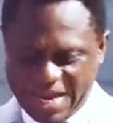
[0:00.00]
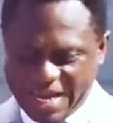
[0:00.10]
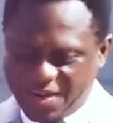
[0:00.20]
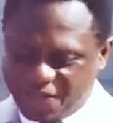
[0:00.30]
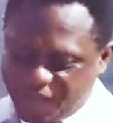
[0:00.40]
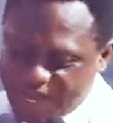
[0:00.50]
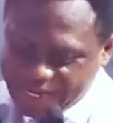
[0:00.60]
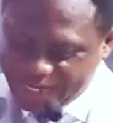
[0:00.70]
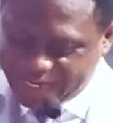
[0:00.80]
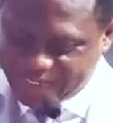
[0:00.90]
and the
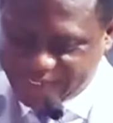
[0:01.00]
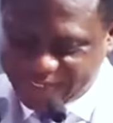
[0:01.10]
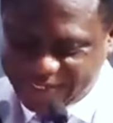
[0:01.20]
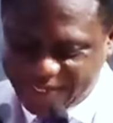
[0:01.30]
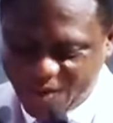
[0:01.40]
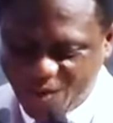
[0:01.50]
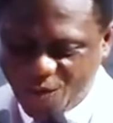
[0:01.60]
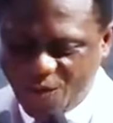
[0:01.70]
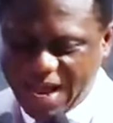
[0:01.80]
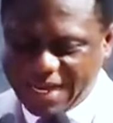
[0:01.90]
fatherless
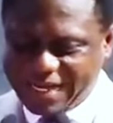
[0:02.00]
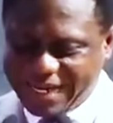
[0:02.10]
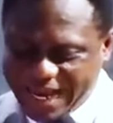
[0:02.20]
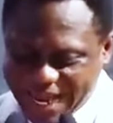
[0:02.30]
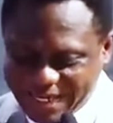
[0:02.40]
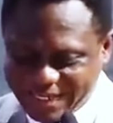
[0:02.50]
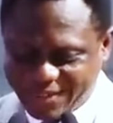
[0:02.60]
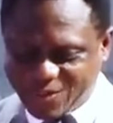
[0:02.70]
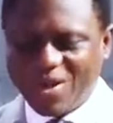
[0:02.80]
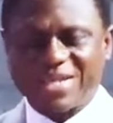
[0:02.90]
who had
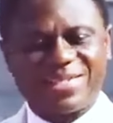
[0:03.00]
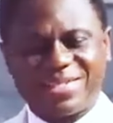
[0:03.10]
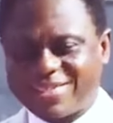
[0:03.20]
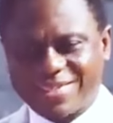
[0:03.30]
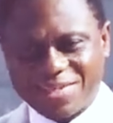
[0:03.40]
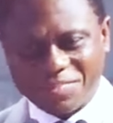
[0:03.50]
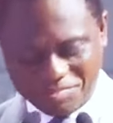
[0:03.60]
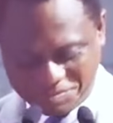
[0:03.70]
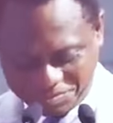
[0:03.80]
none to assist them.